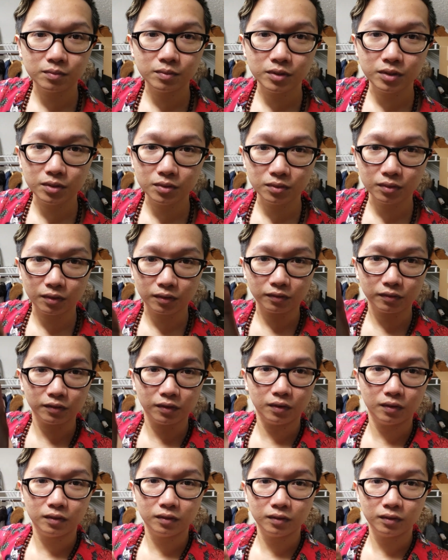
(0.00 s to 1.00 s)

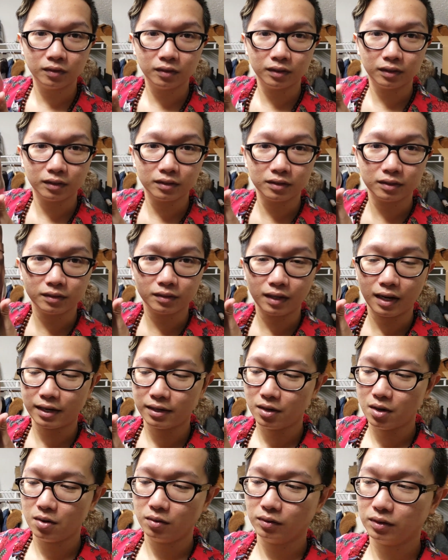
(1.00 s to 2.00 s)
beautiful. I
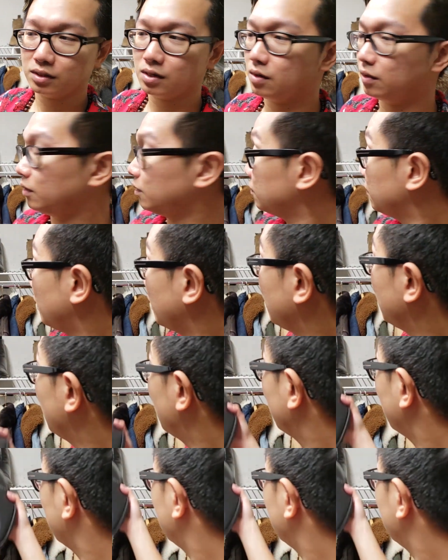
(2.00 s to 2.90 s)
know how this one I know